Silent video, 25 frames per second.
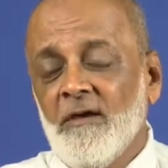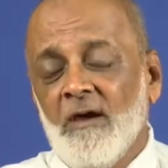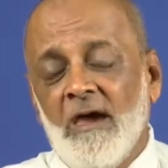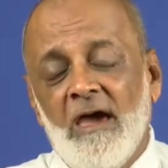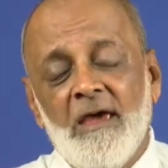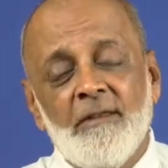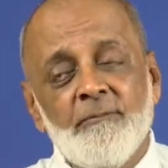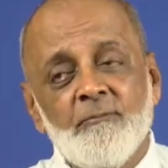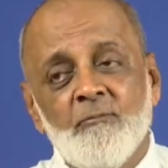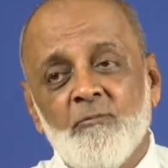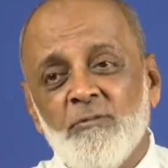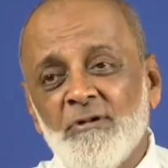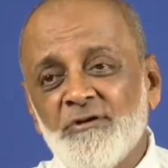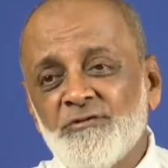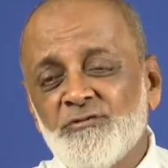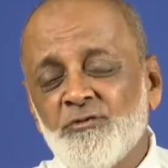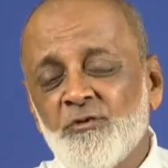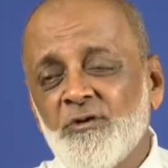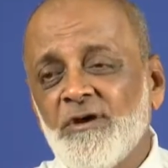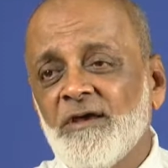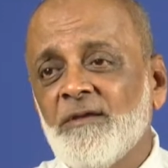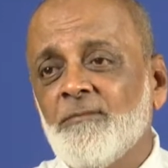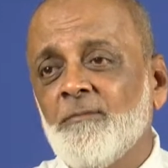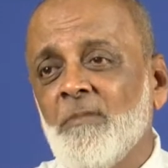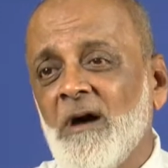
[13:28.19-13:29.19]
And once you
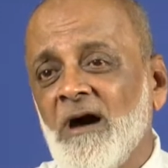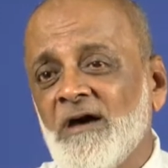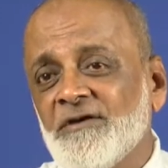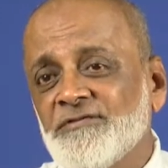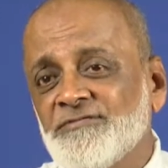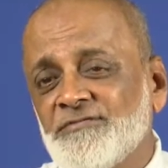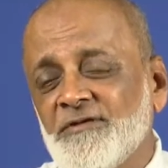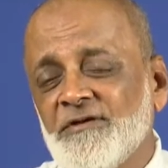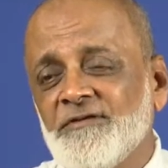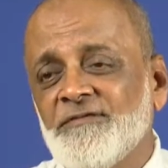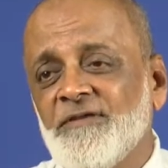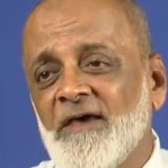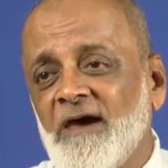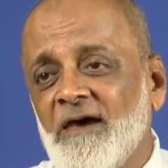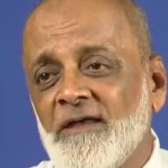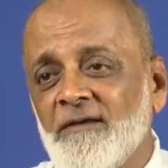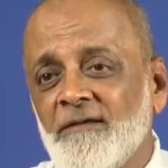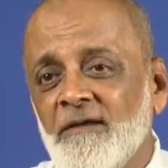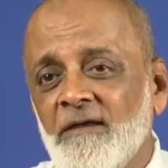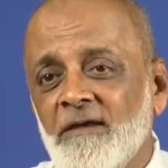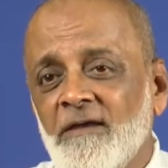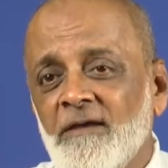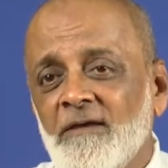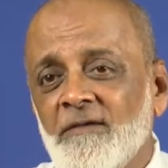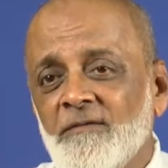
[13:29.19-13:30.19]
can master
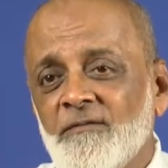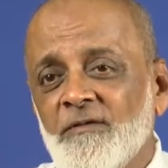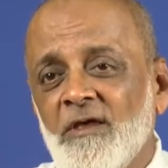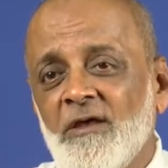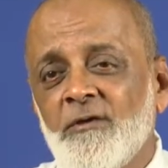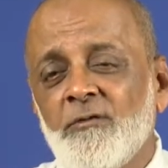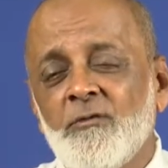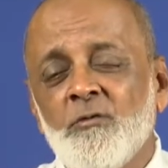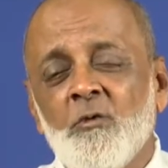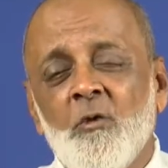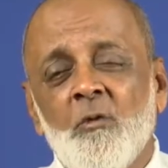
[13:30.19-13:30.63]
that, then